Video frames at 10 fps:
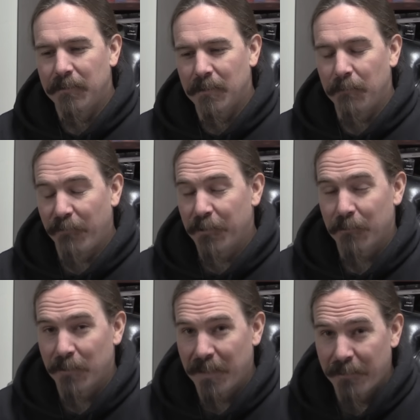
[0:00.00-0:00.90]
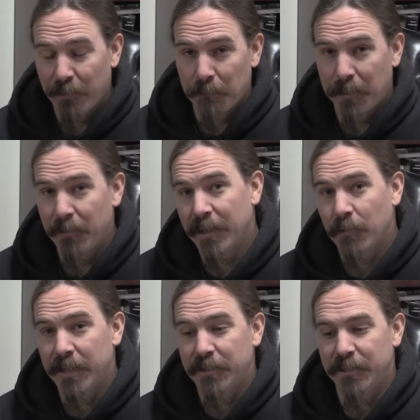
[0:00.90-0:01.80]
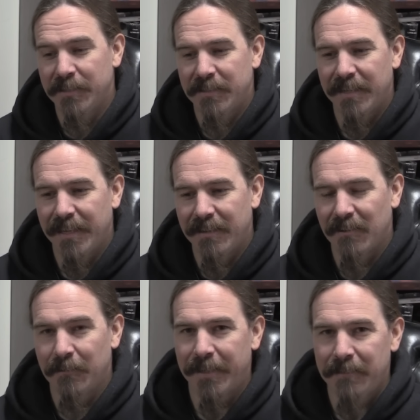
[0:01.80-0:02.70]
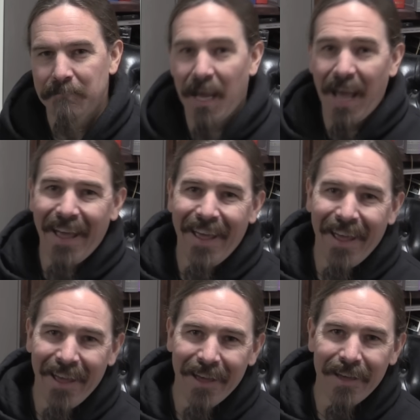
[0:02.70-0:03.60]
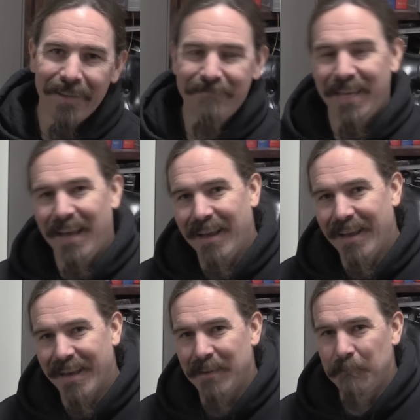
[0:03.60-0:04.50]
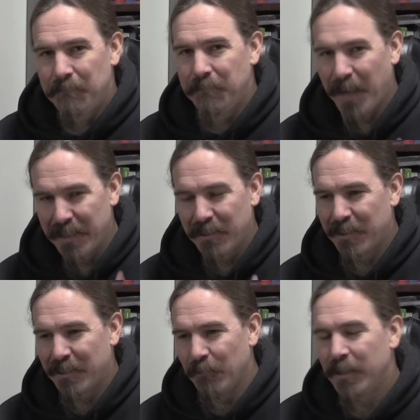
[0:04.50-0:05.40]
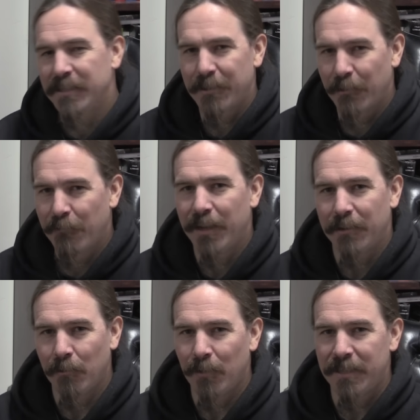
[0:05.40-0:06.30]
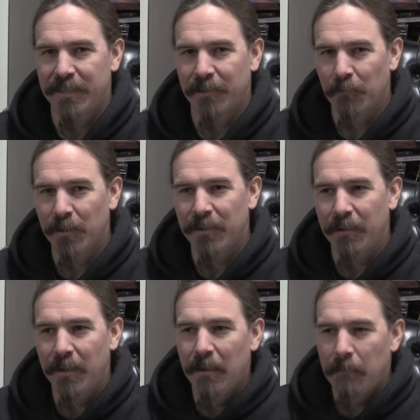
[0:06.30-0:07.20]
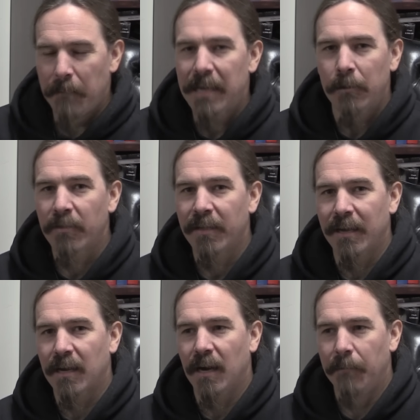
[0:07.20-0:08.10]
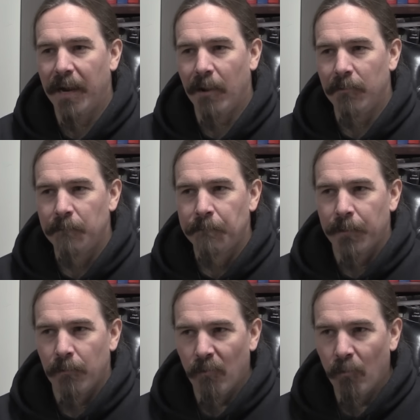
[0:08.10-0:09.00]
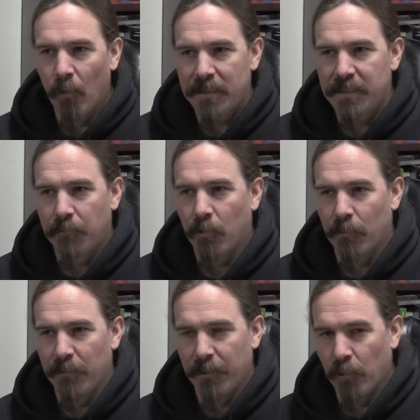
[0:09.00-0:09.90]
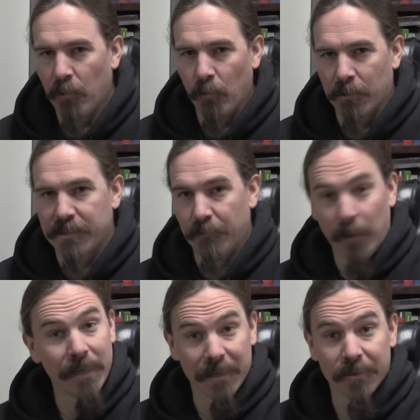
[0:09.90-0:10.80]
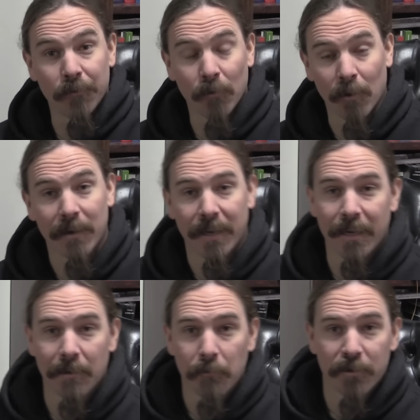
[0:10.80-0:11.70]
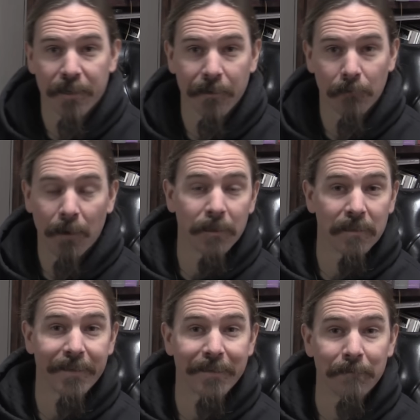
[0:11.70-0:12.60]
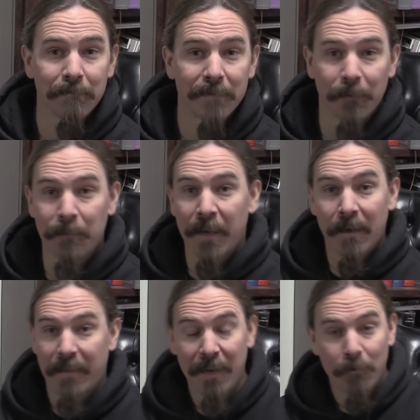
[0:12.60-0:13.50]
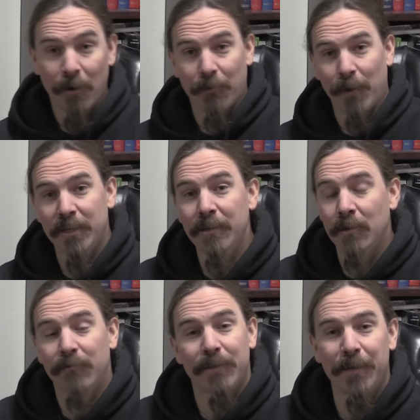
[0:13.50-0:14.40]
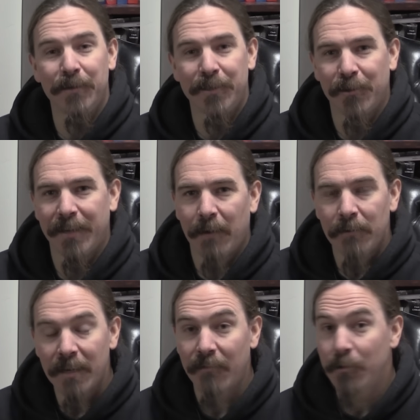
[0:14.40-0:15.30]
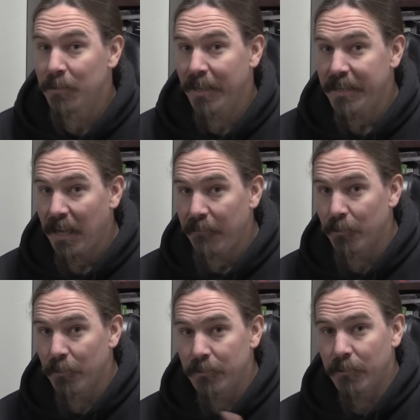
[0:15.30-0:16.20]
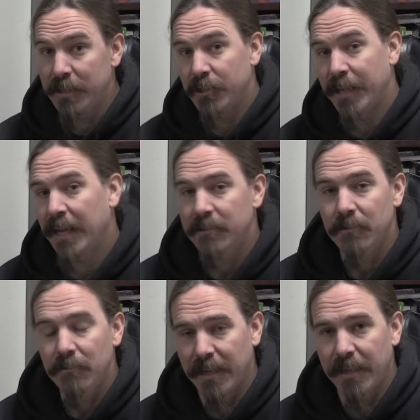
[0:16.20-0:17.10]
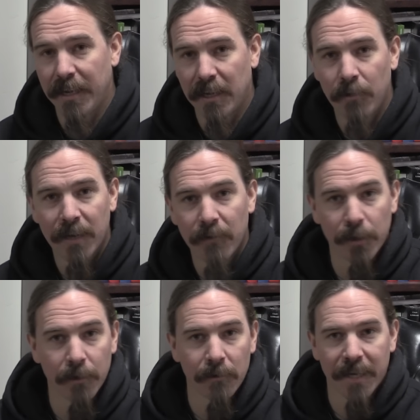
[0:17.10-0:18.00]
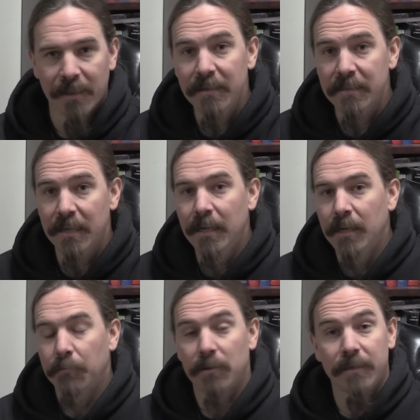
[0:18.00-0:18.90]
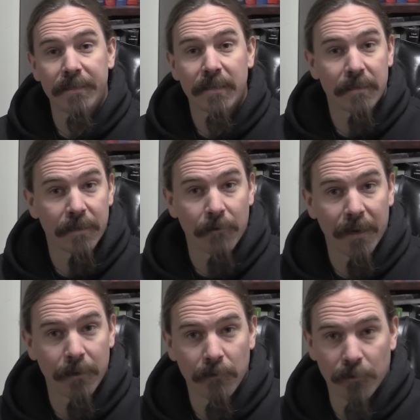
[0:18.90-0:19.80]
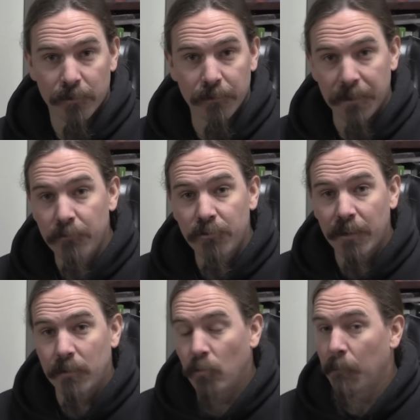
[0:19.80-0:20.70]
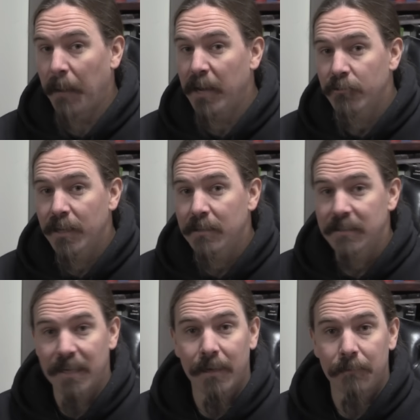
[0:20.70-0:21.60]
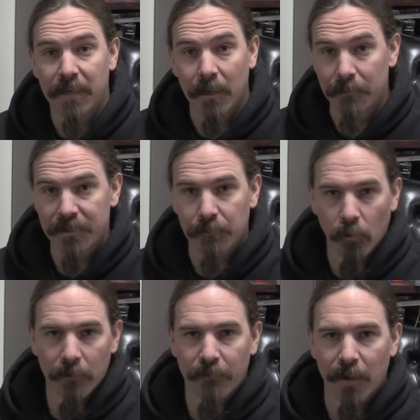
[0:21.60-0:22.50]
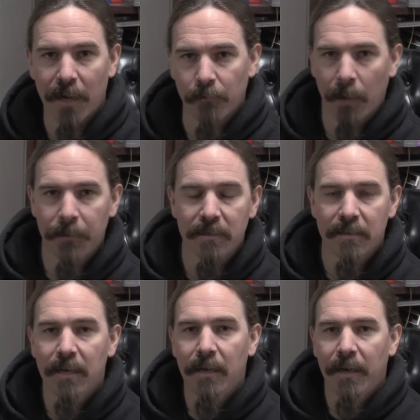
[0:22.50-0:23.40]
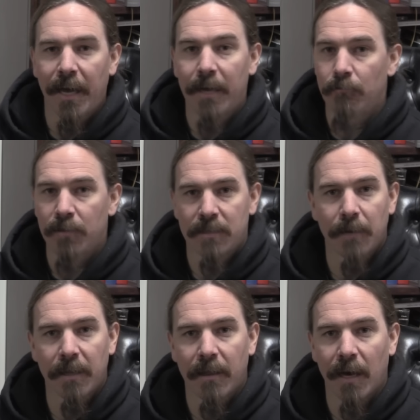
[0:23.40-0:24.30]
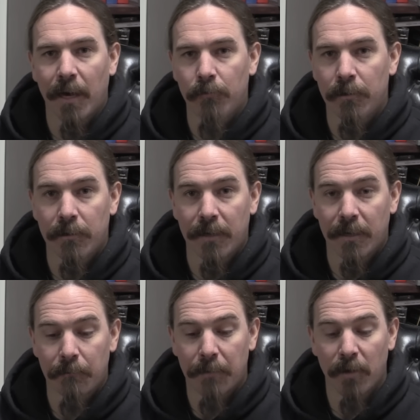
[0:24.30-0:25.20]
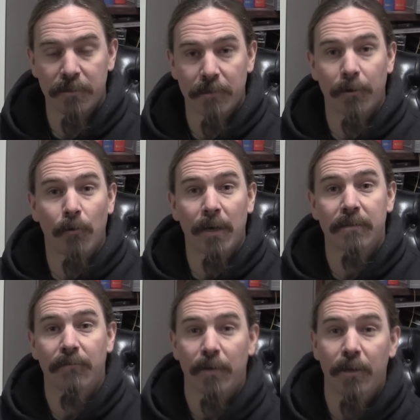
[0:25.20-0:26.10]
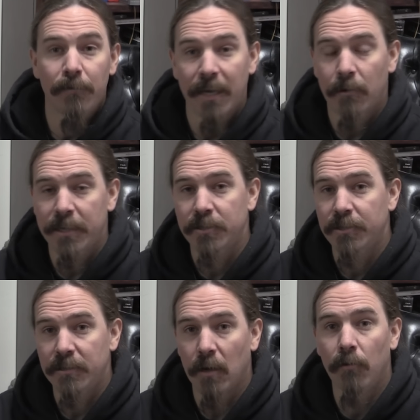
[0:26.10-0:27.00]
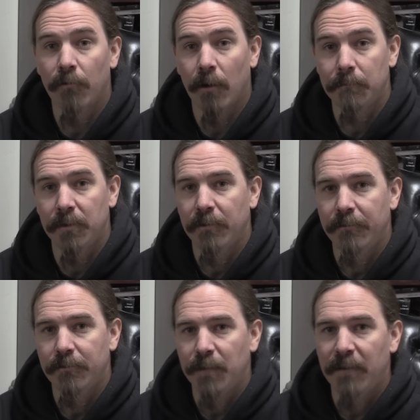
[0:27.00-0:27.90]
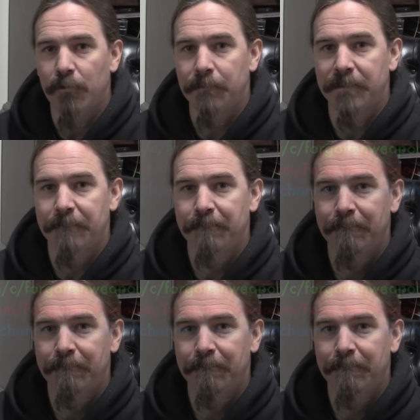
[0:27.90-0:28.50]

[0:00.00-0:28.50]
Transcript: To be fair, there are a lot of Elbonia questions that are like, yeah, but the ones that are fun are the ones that really make you think about what's important and what works and what doesn't work in a particular weapon system. So thank you all for watching. Hopefully you enjoyed that one. If you would like to have your own question answered in a Q&A video like this, please consider heading over to Utreon or Patreon, sign up to help support Forgotten Weapons, and once a month I will post a request for Q&A questions over on both of those platforms.